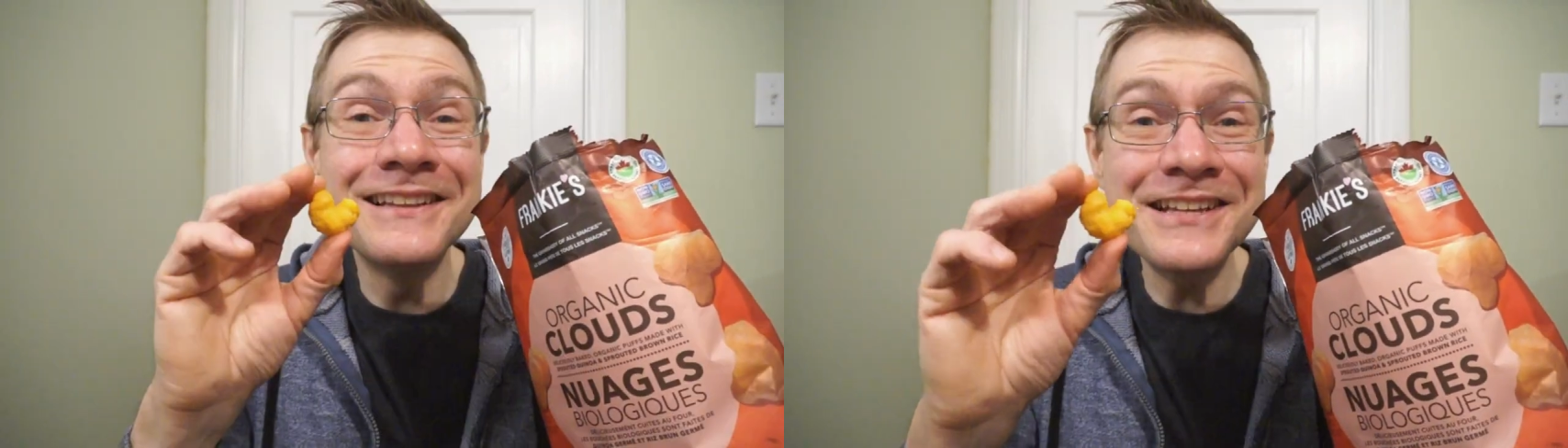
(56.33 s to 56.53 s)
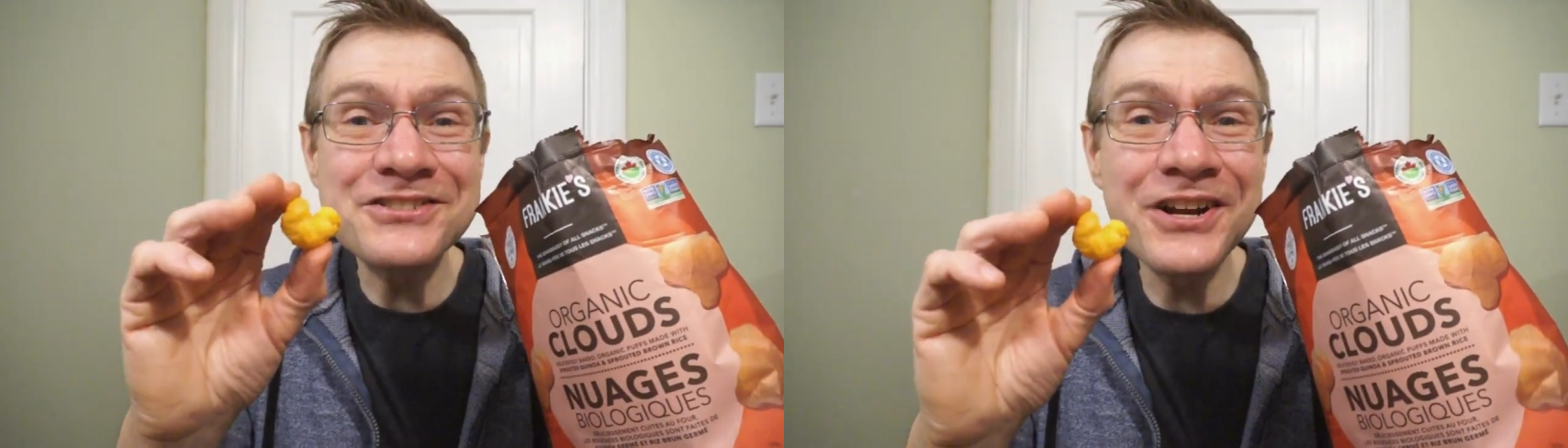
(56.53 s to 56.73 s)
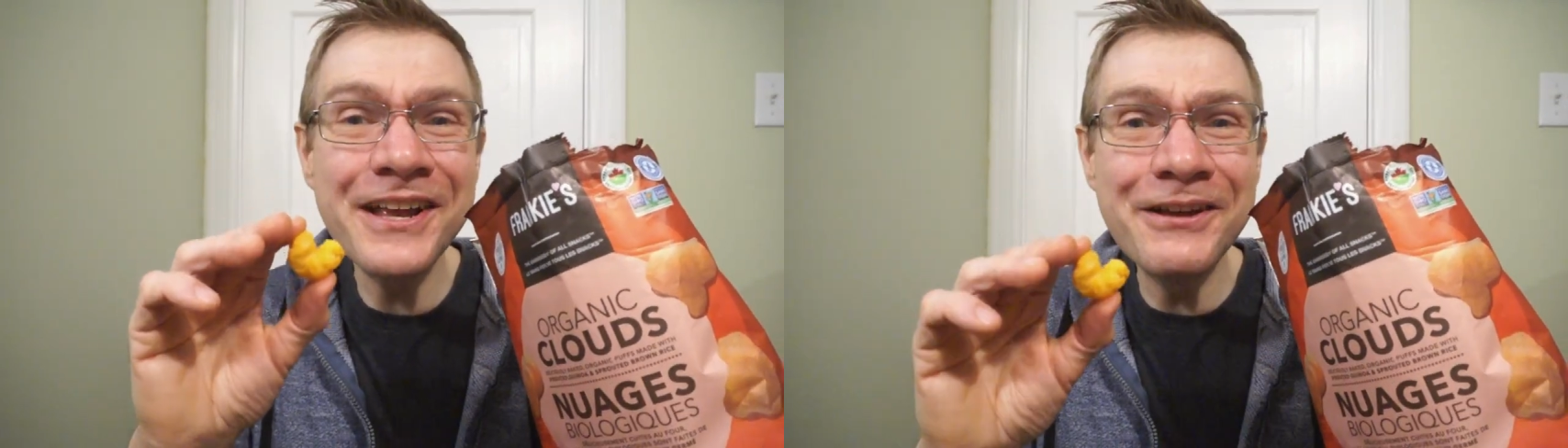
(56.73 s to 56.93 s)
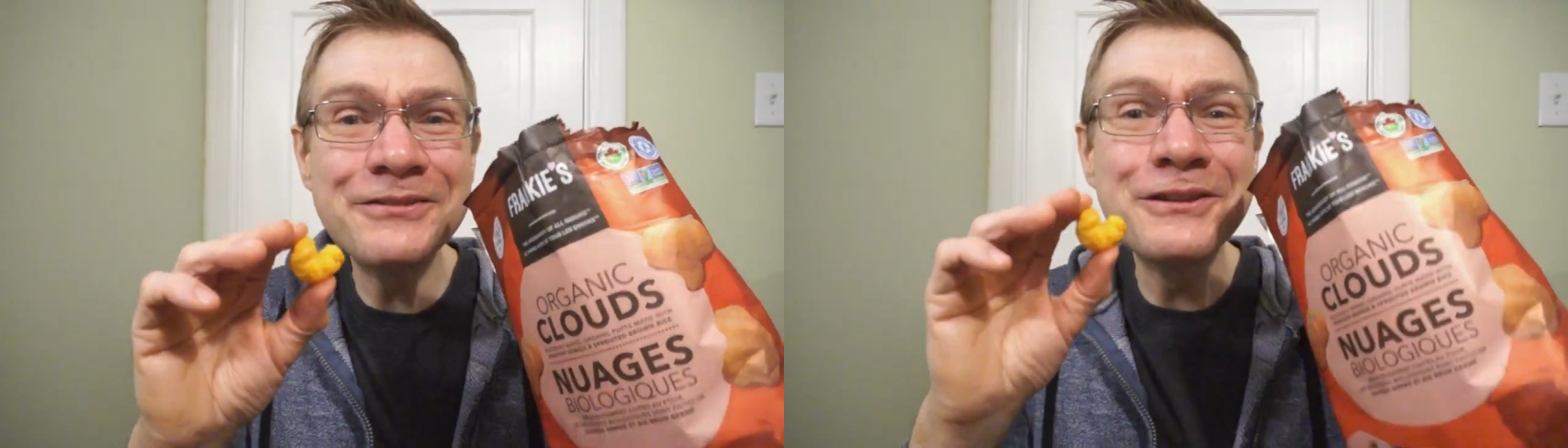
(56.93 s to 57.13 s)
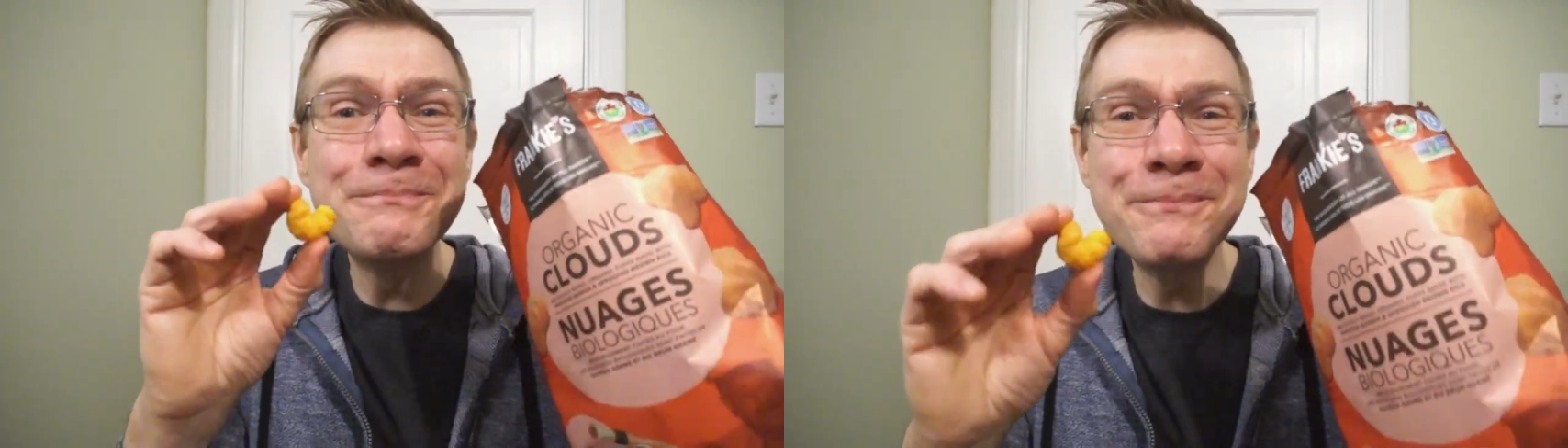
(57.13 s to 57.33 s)
Let's try
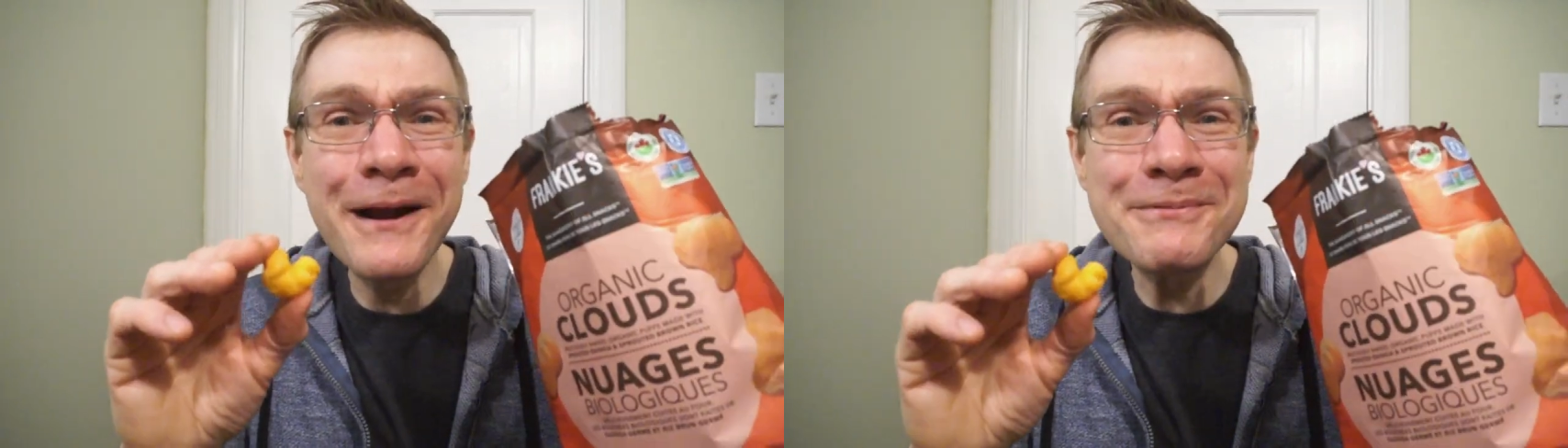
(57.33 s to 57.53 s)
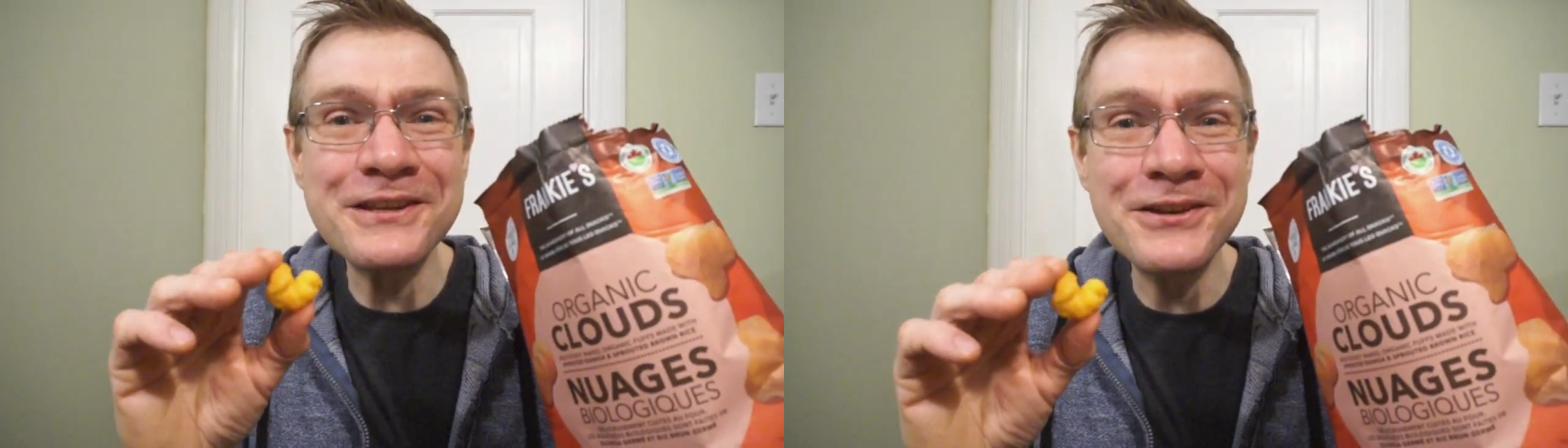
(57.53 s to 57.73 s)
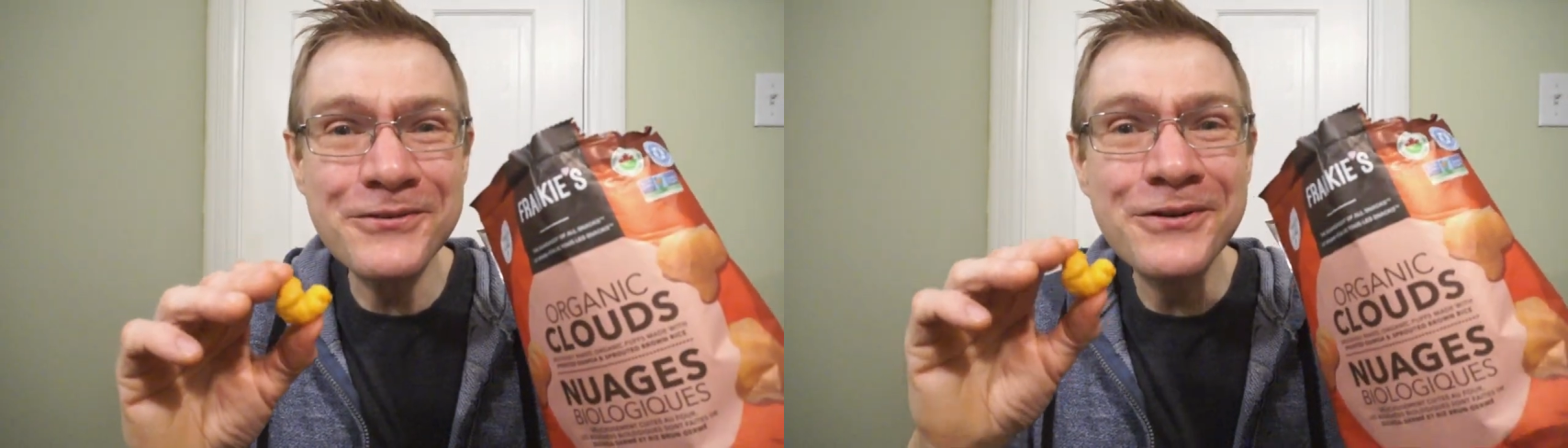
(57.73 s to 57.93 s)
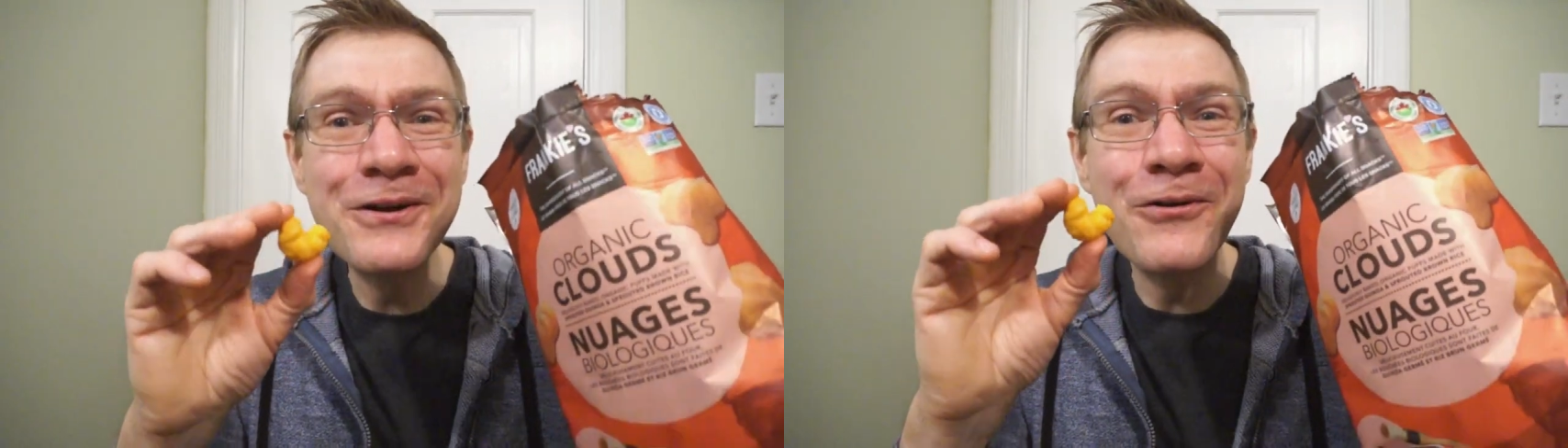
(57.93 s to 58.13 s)
it, the barbecue